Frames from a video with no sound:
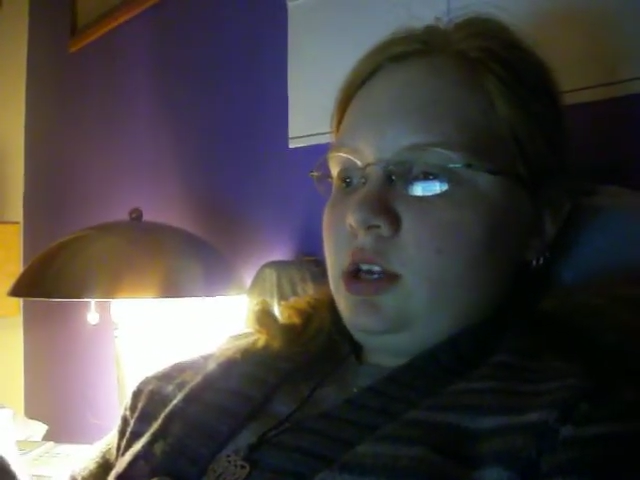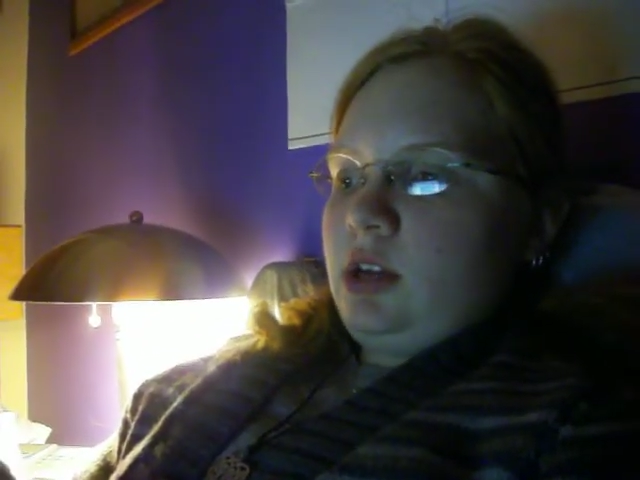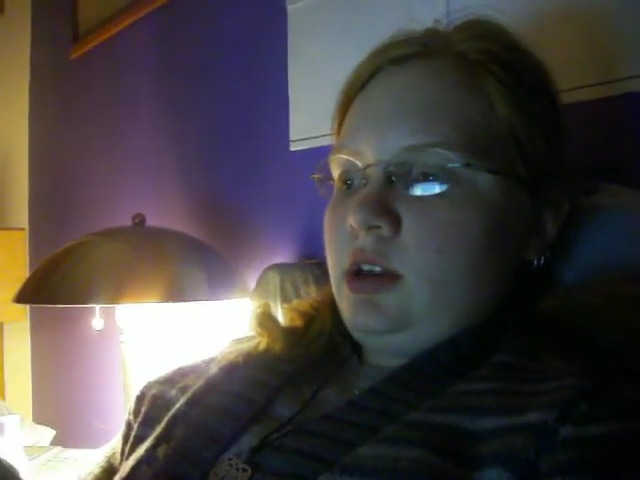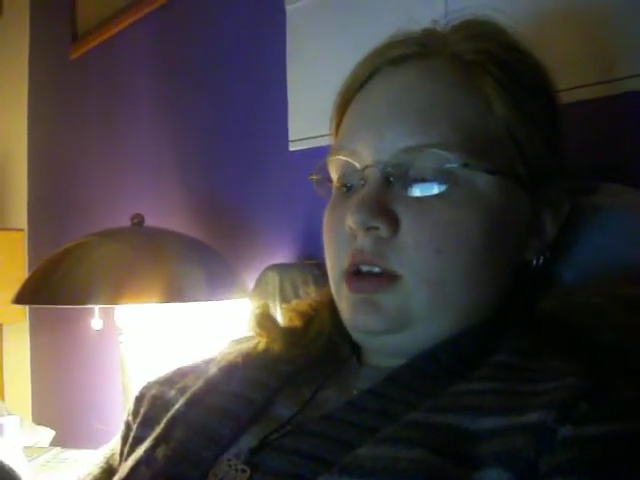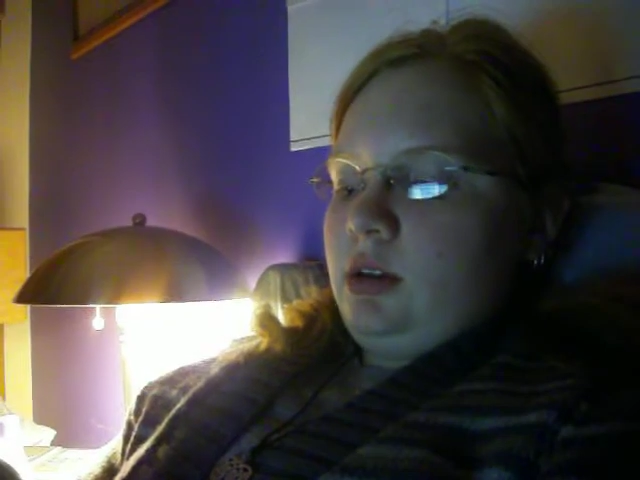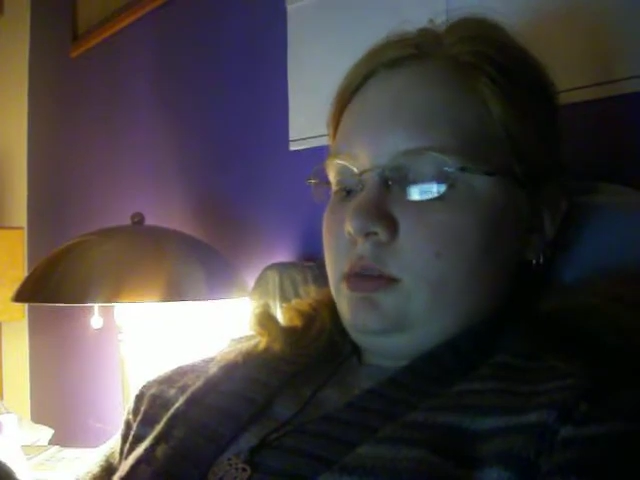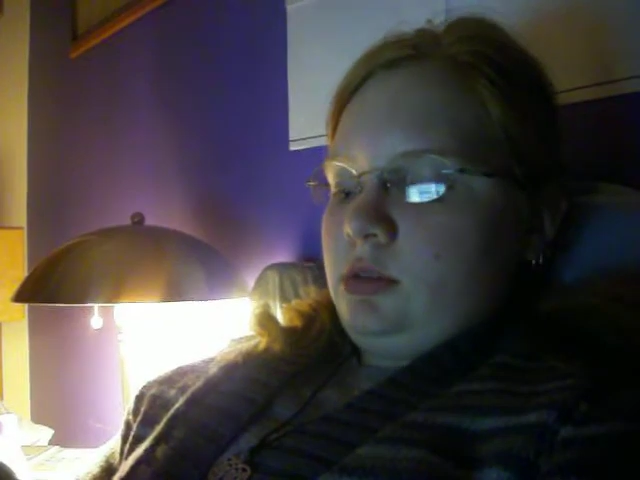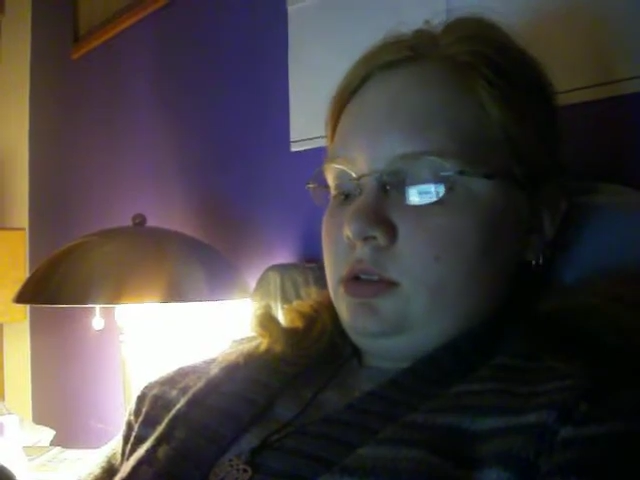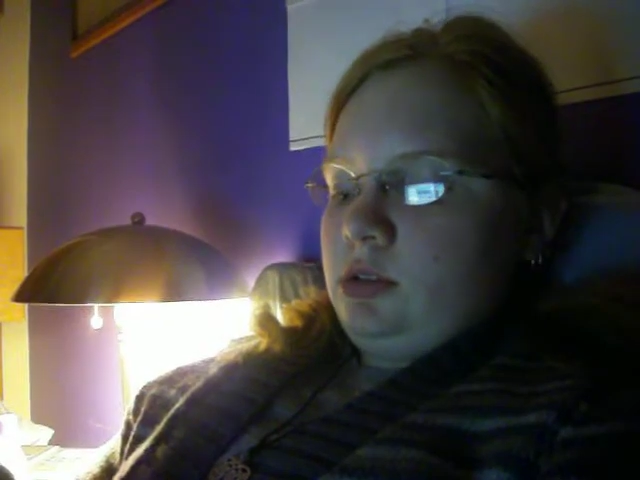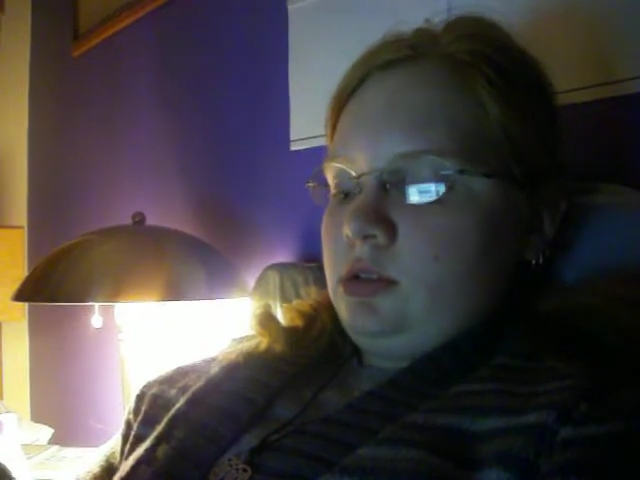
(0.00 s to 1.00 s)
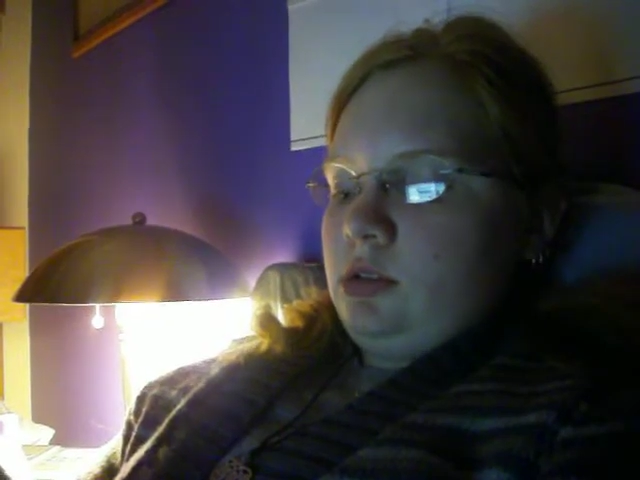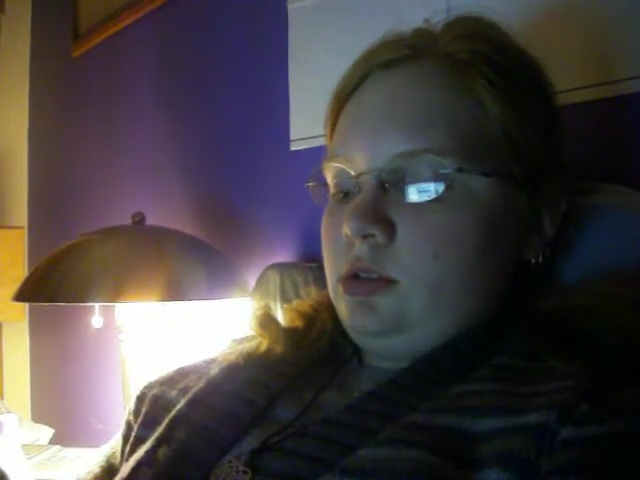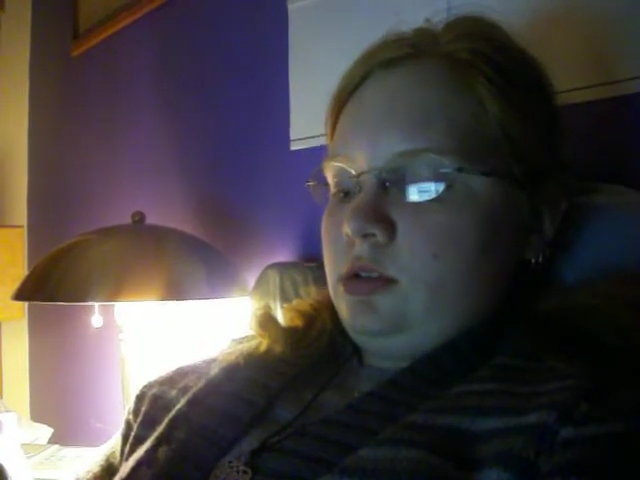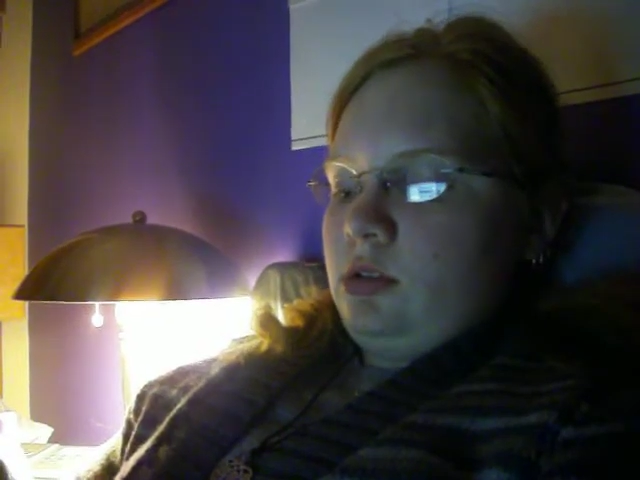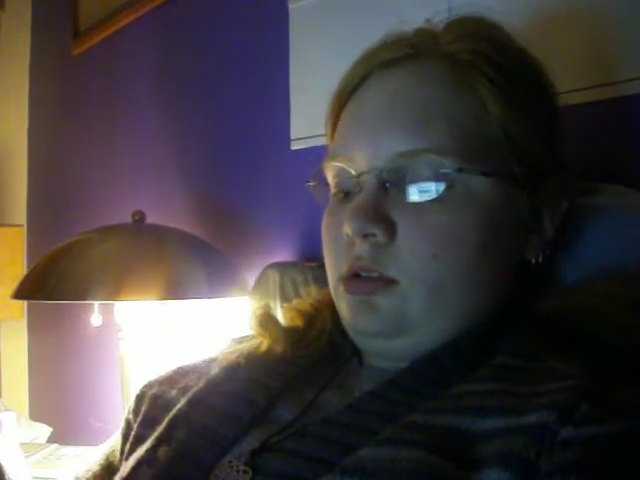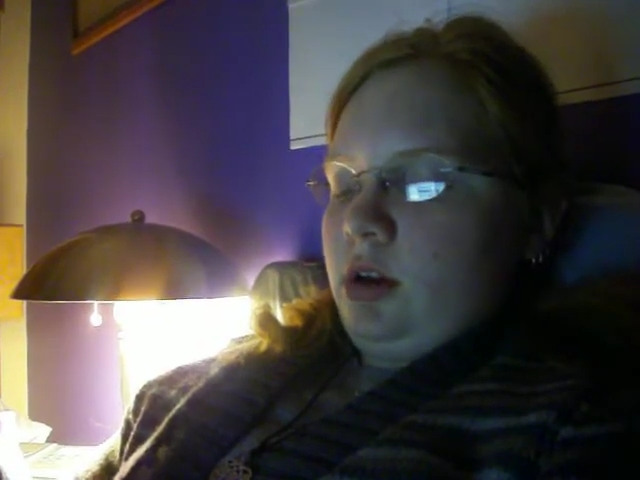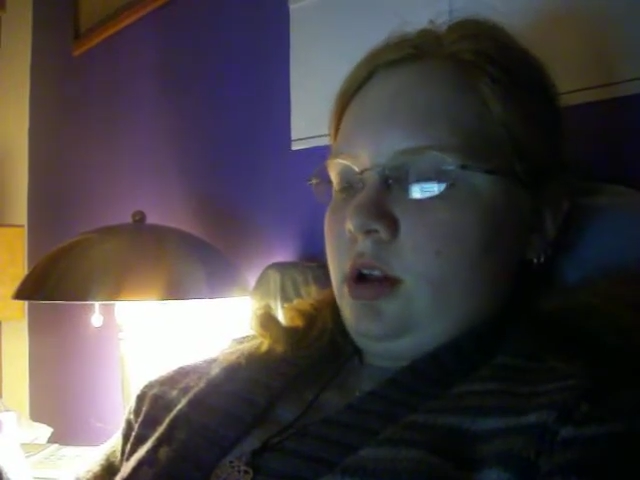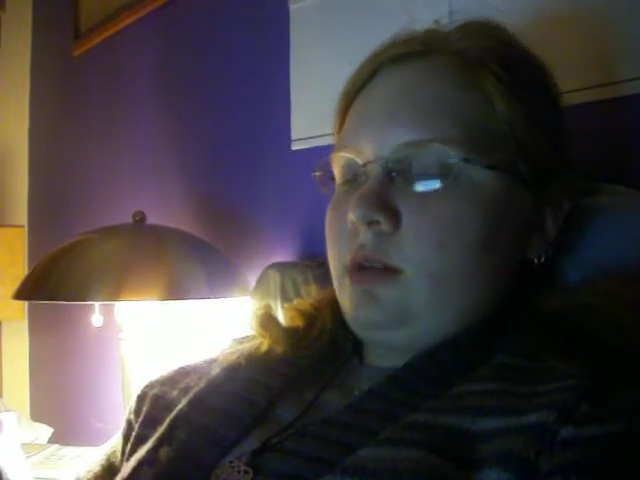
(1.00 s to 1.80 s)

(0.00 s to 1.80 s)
and it was a